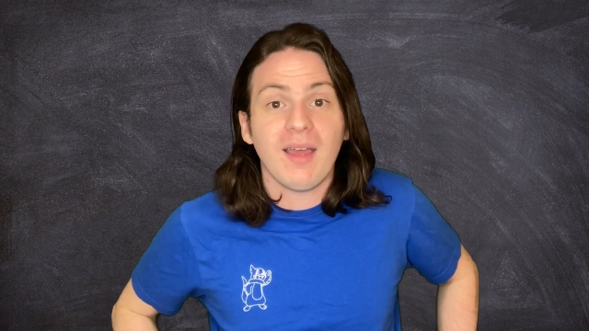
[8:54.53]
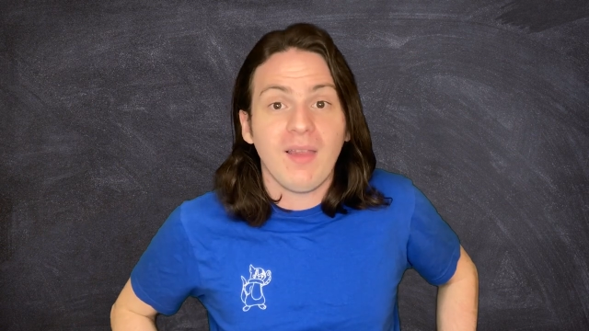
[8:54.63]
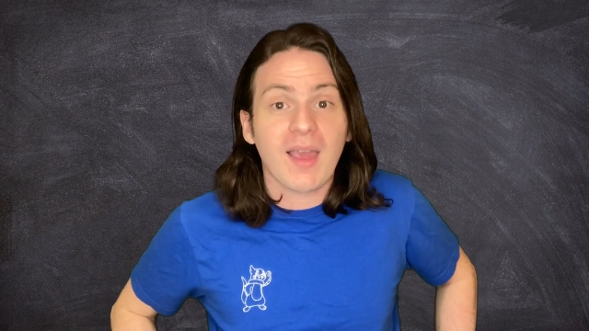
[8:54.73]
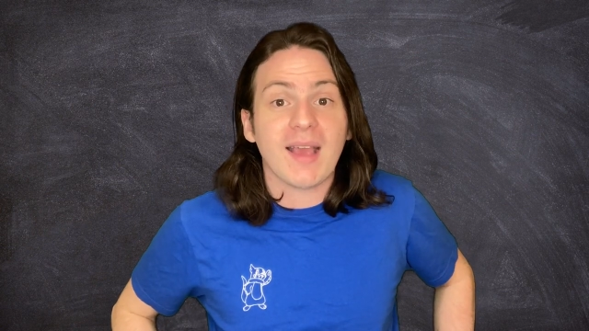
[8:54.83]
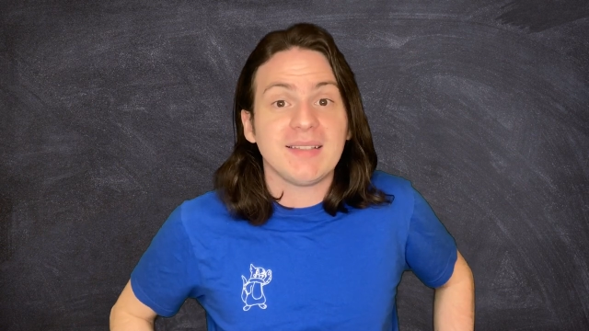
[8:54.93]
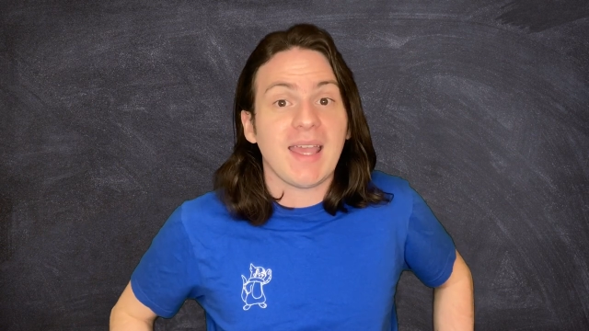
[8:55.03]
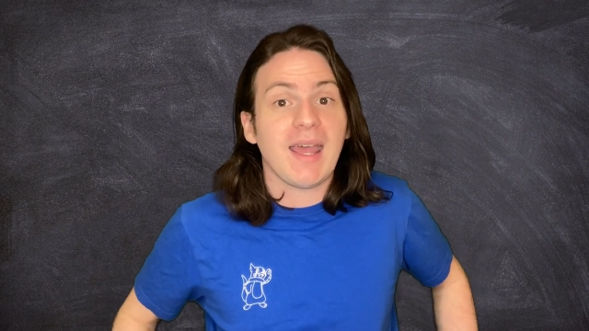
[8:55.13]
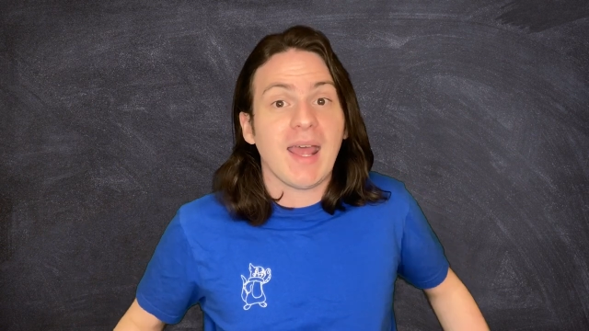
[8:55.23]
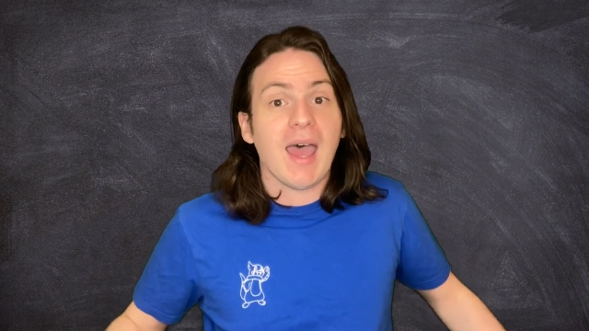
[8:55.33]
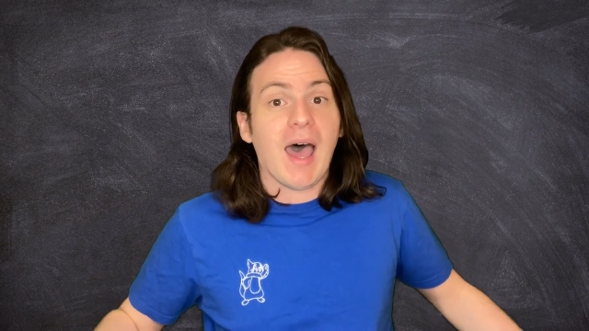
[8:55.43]
Like I
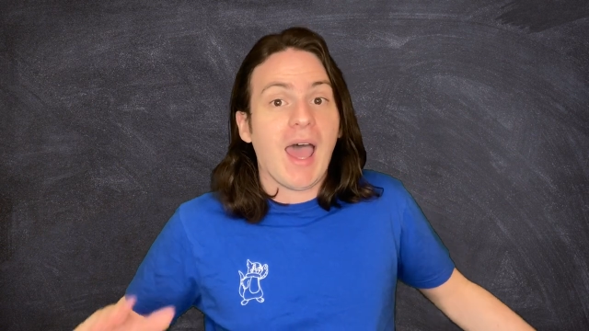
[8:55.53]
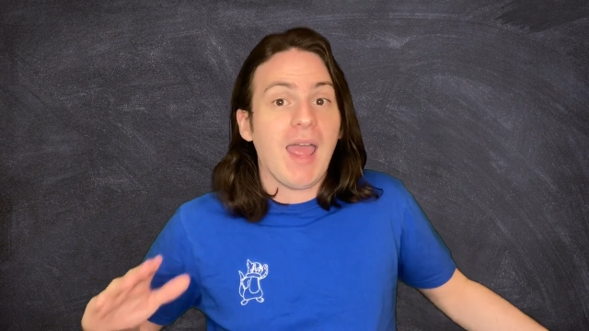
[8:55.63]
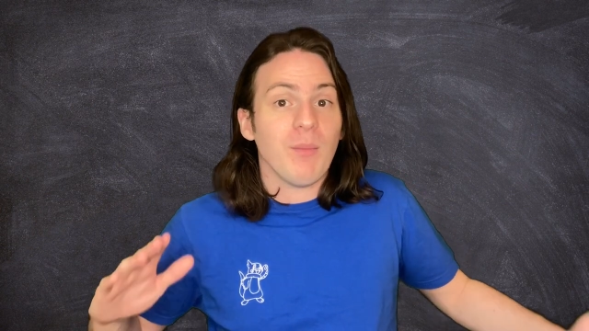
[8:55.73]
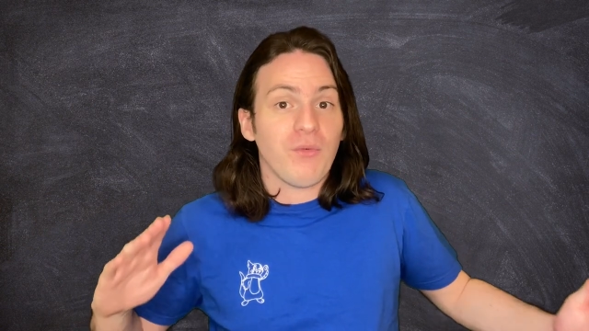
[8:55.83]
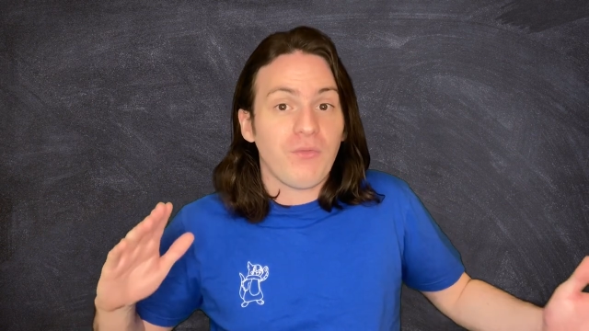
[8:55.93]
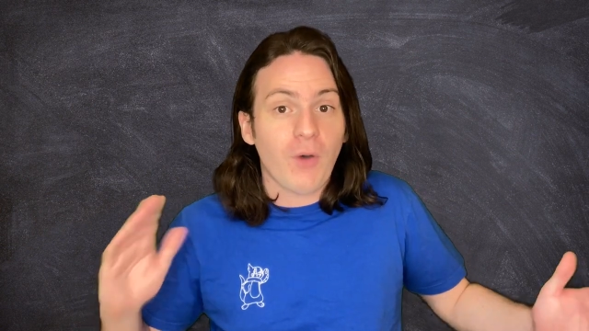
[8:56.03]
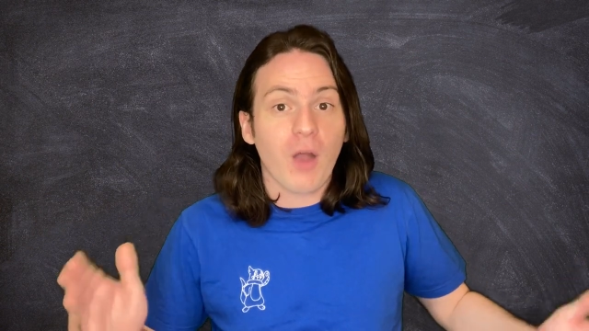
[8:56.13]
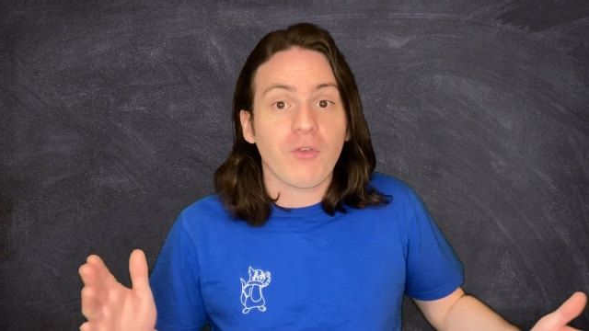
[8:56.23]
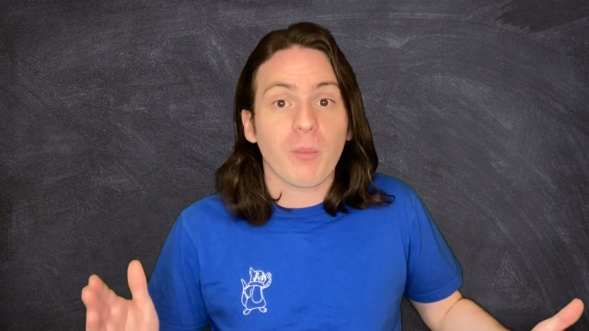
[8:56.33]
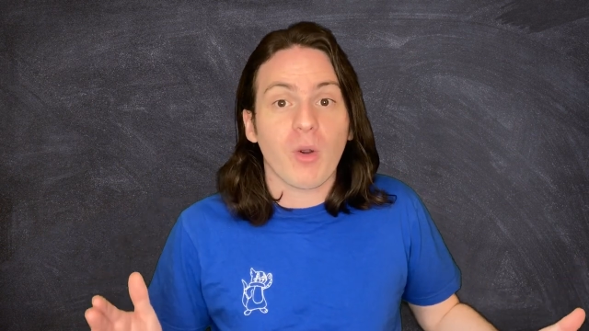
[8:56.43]
said, I am
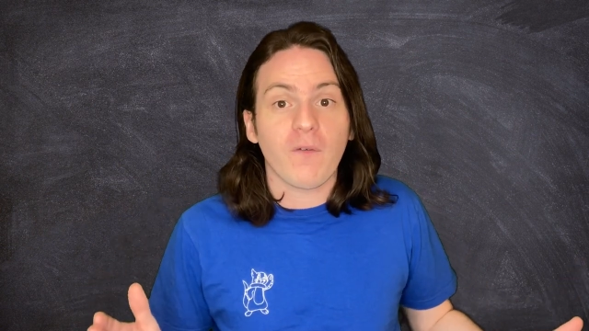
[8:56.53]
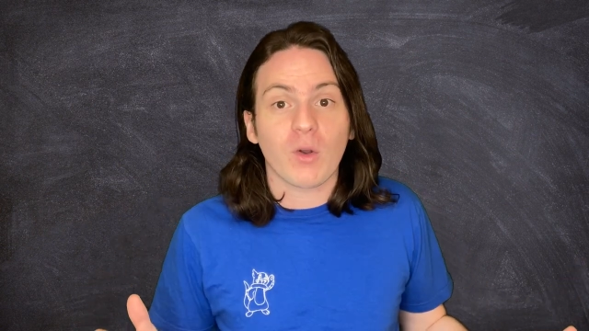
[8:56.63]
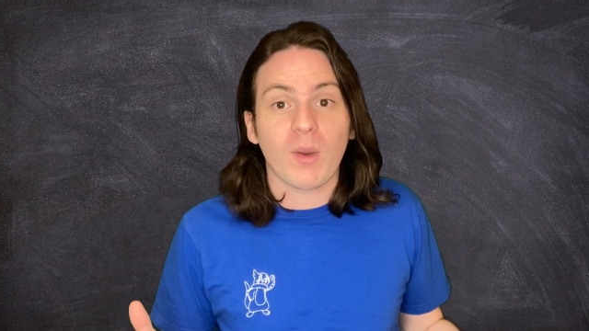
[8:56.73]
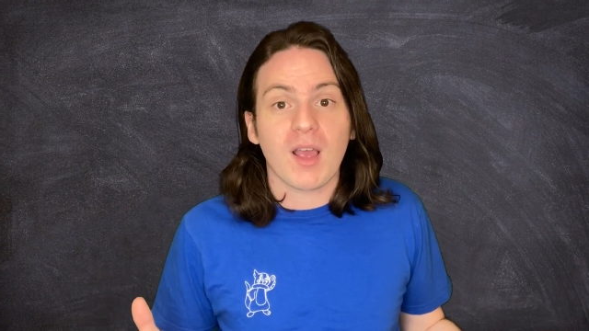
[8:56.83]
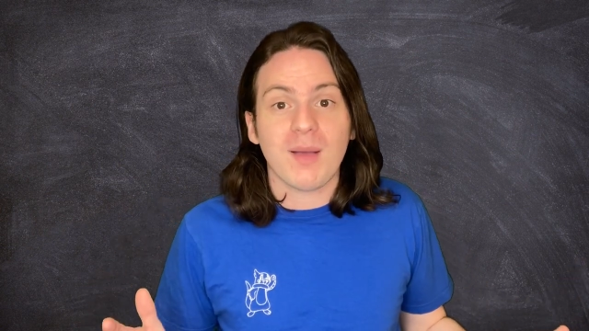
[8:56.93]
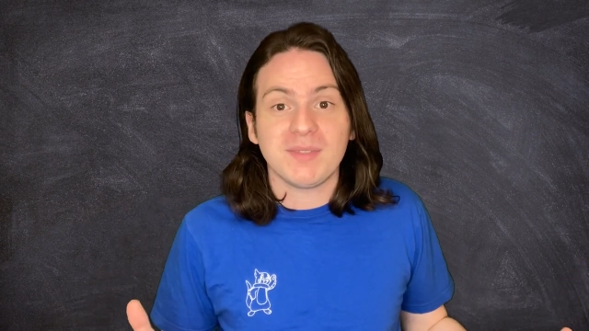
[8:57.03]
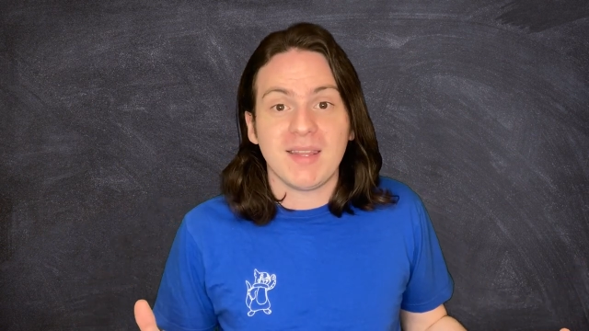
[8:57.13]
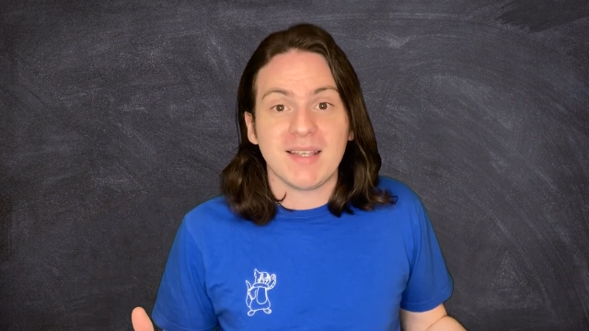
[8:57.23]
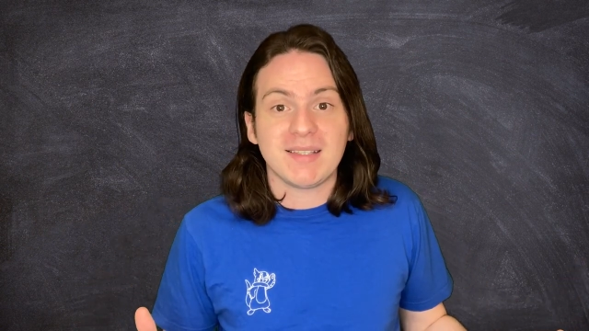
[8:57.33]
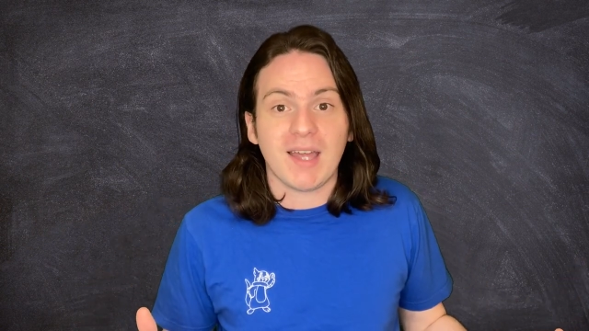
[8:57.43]
far from perfect when it comes to
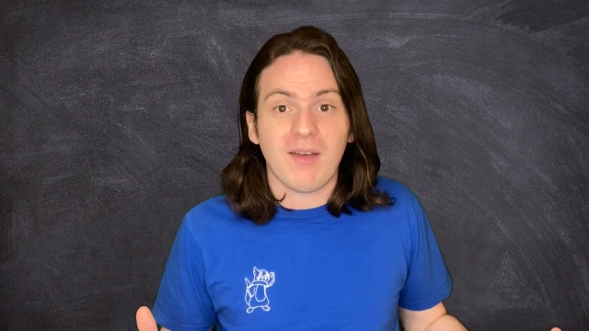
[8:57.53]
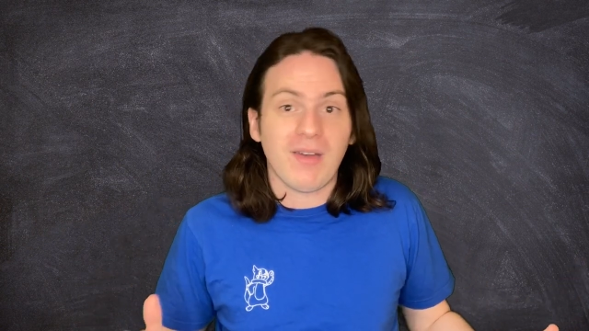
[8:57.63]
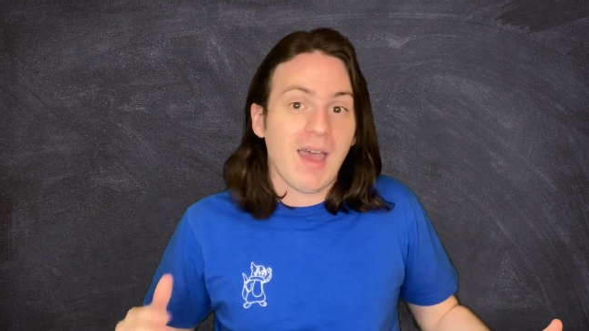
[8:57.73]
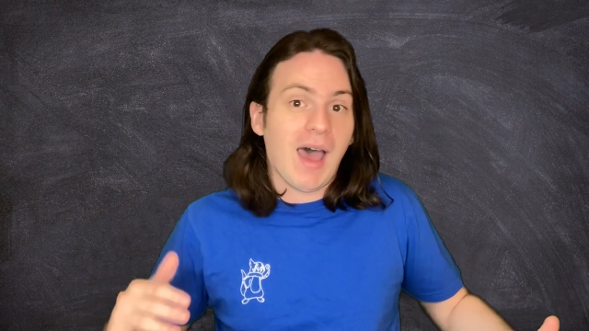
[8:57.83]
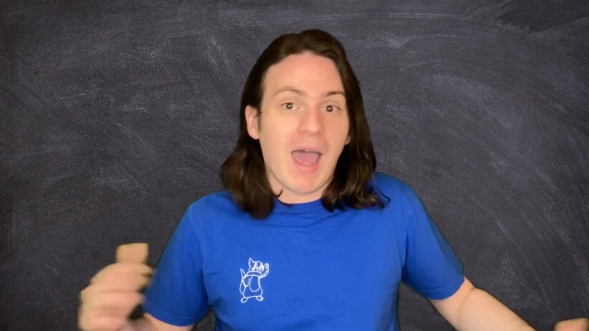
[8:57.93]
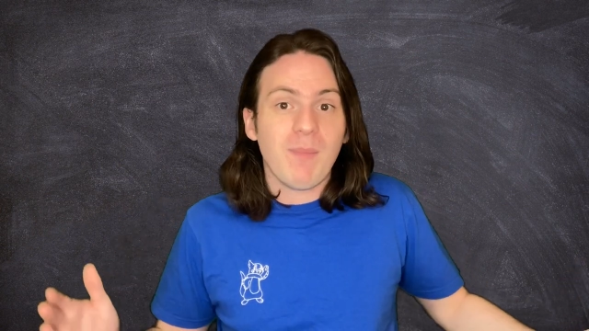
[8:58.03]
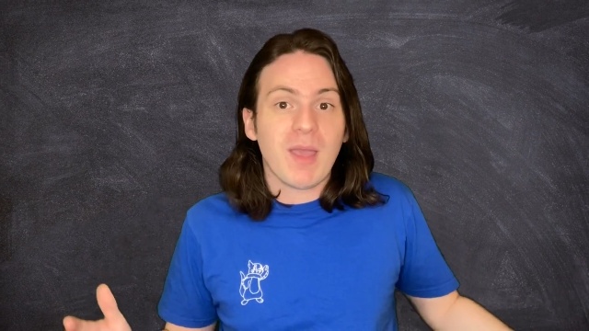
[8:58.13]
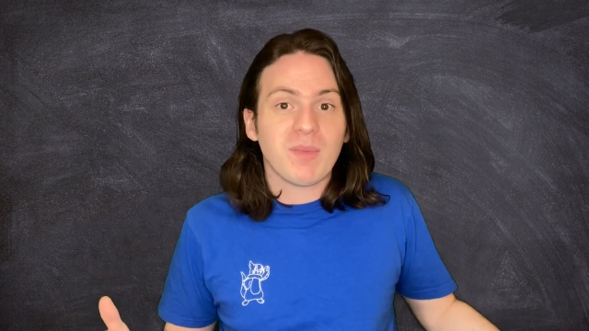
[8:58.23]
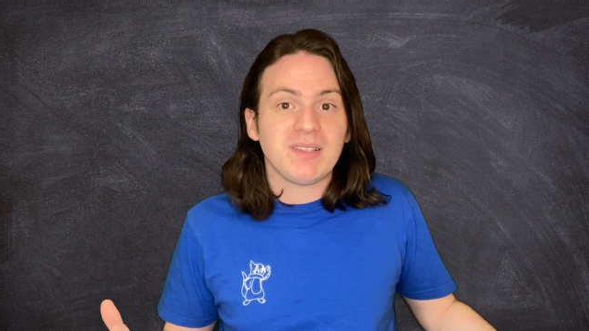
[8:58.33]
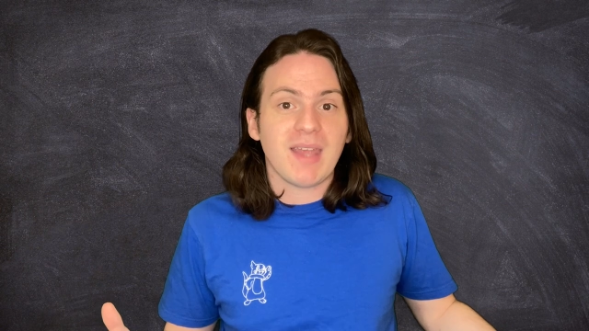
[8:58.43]
this stuff. I
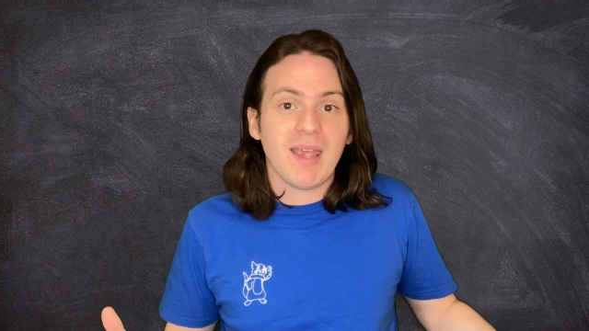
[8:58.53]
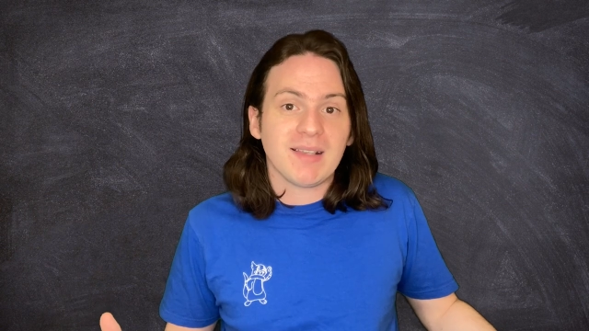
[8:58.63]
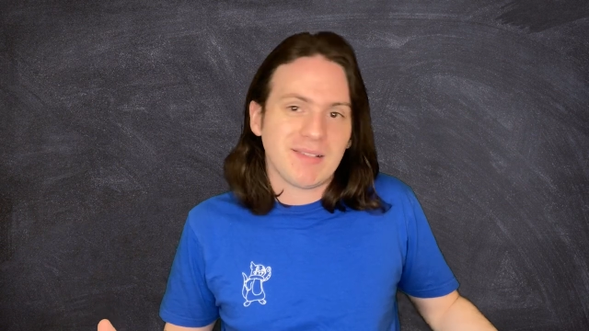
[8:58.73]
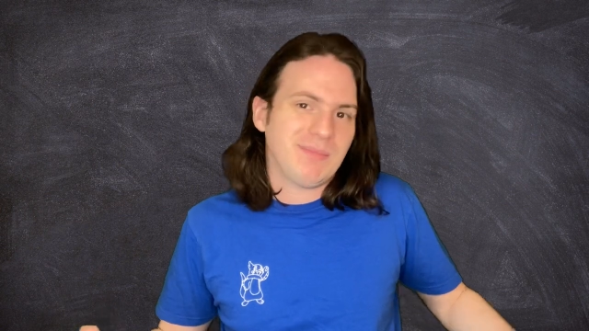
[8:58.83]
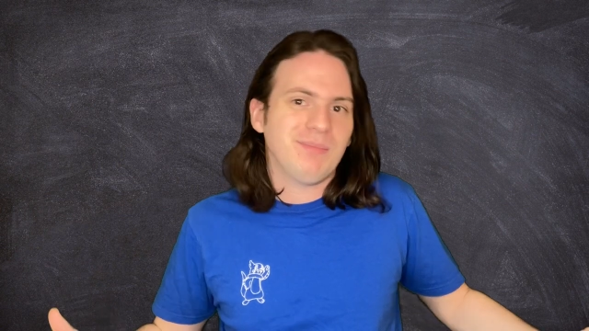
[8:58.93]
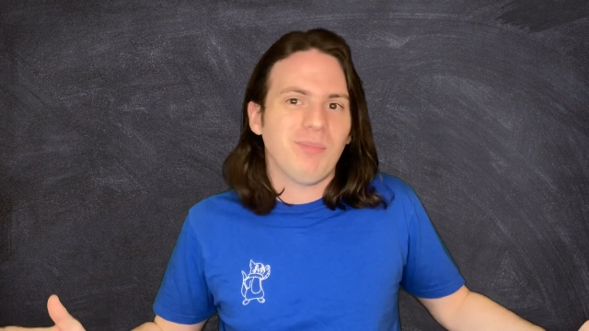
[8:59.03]
make mistakes,